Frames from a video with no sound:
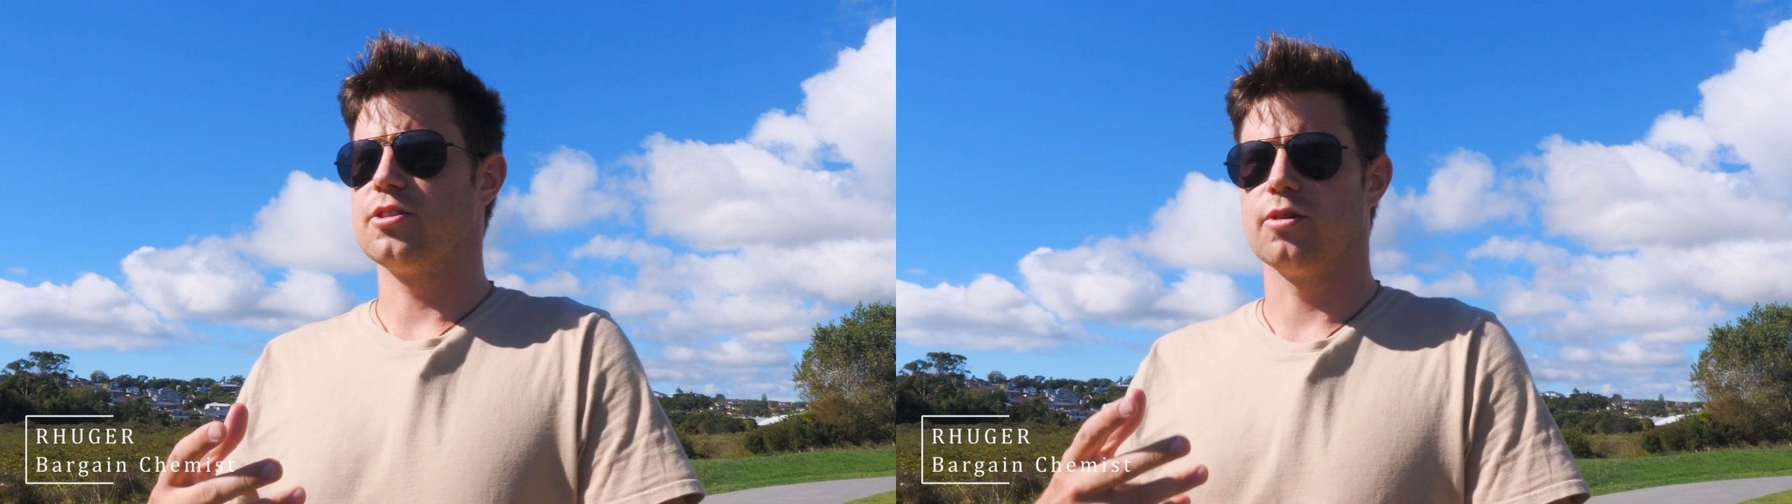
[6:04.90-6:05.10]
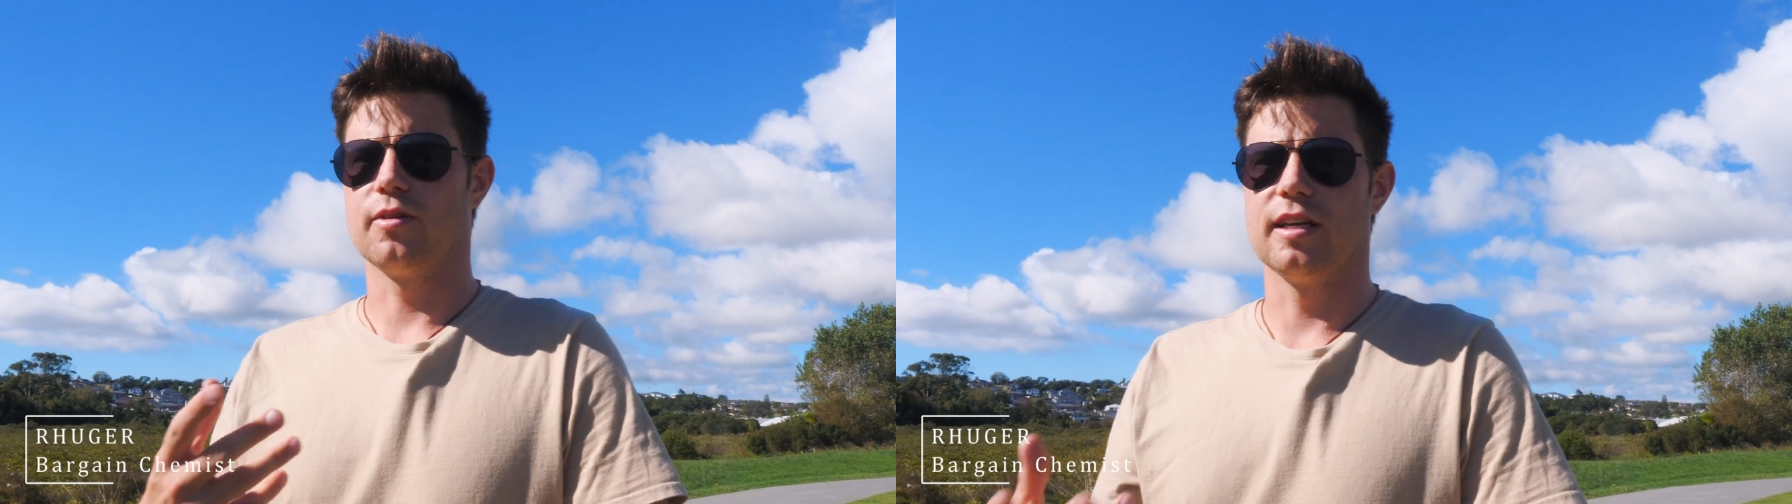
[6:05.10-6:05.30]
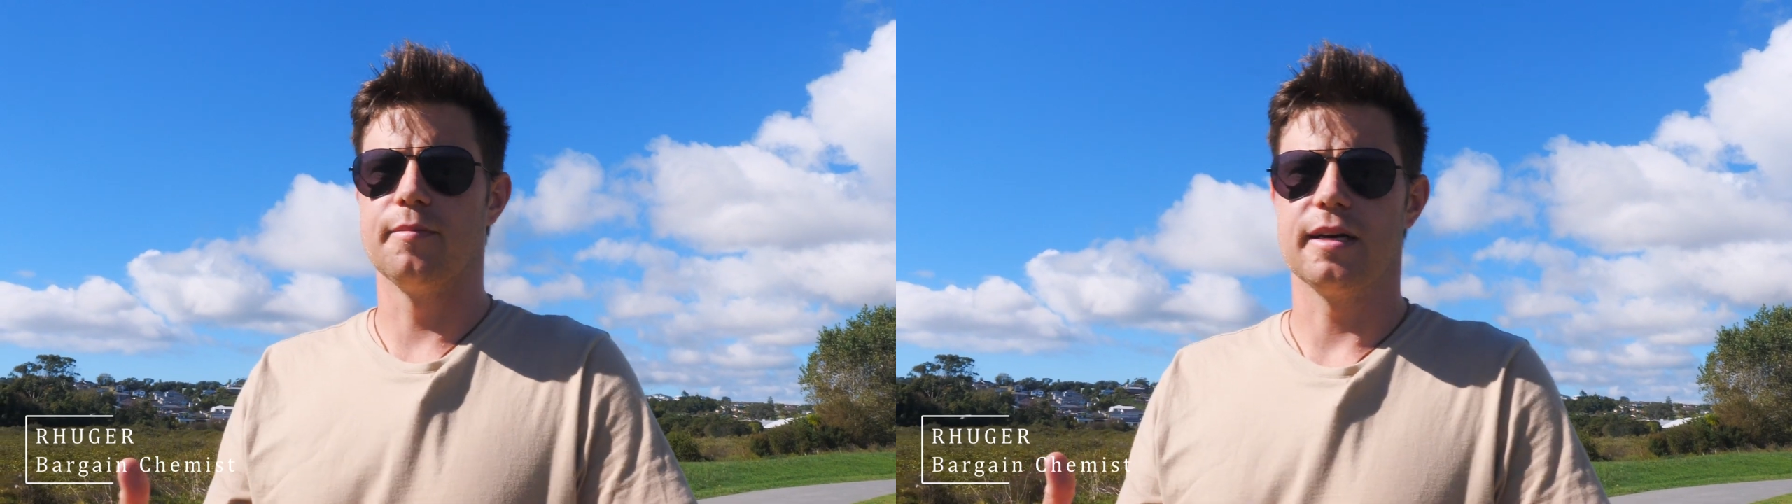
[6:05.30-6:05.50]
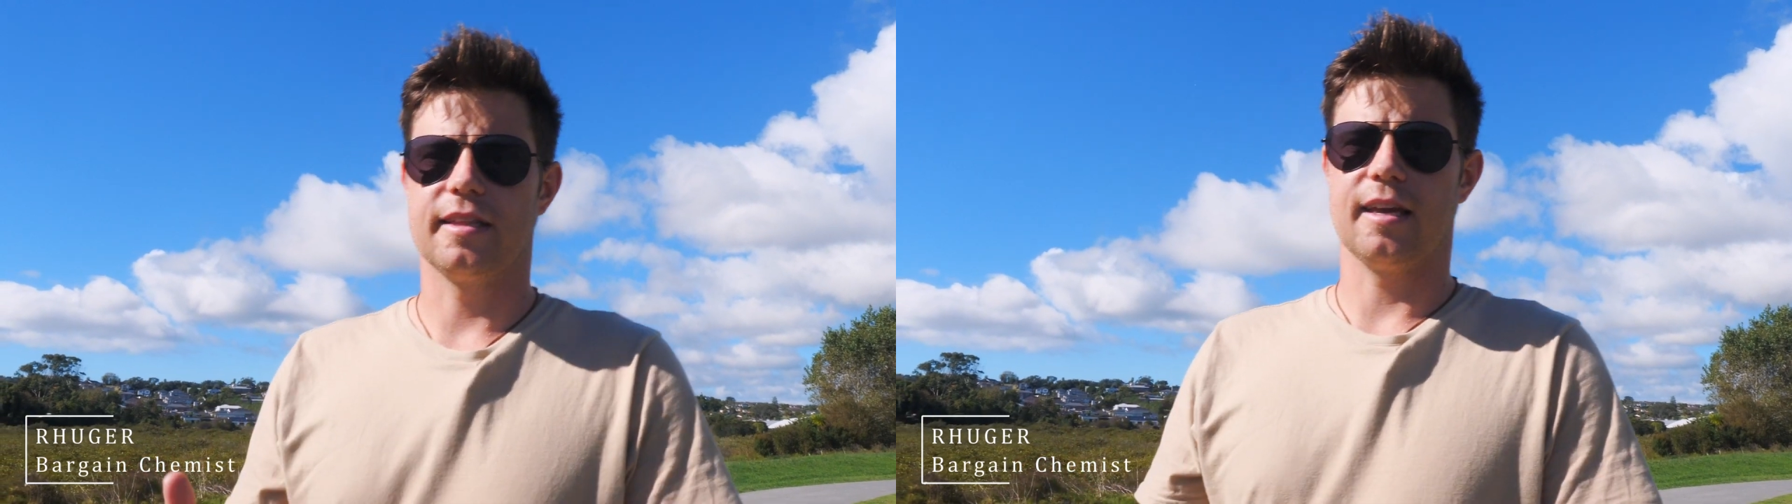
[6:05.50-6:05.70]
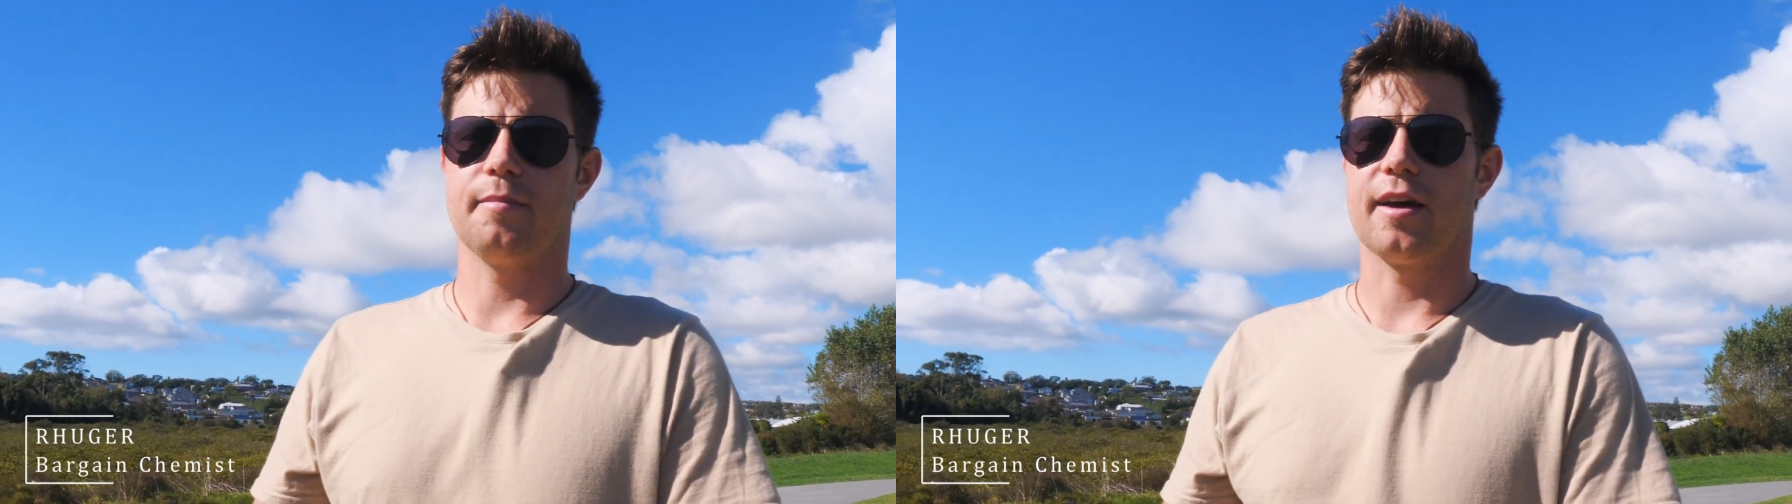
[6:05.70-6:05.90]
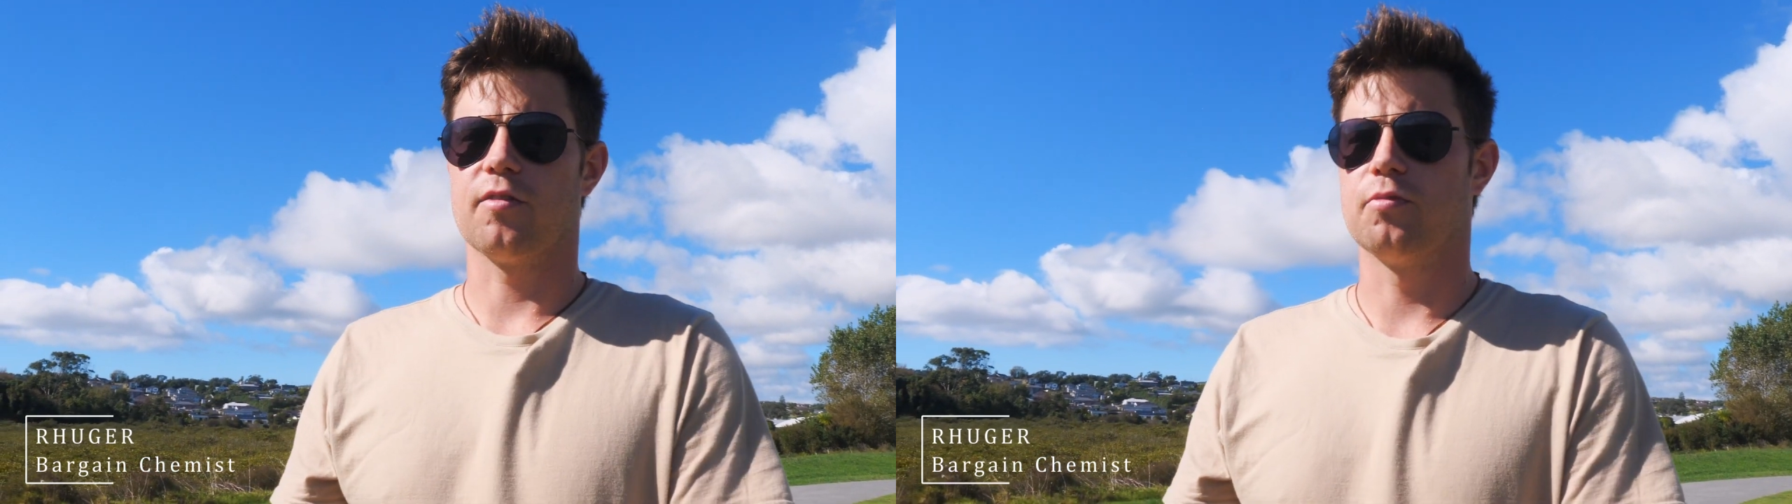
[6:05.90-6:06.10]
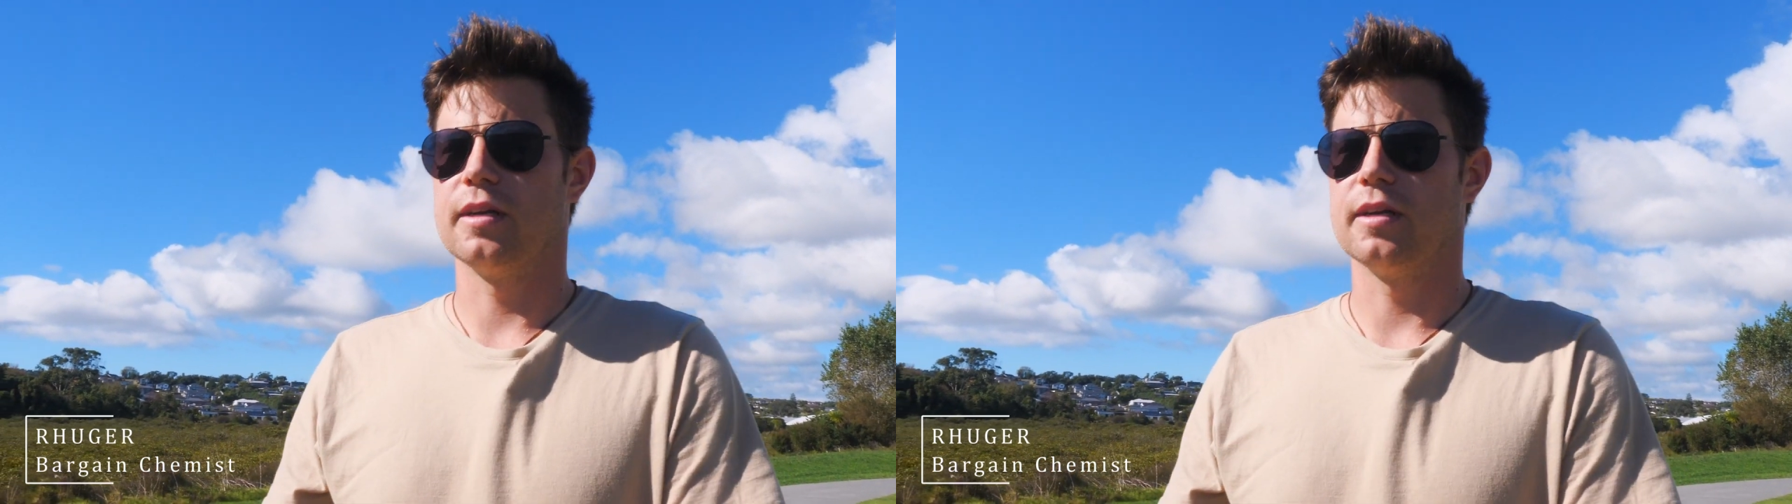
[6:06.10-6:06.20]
to limit the amount of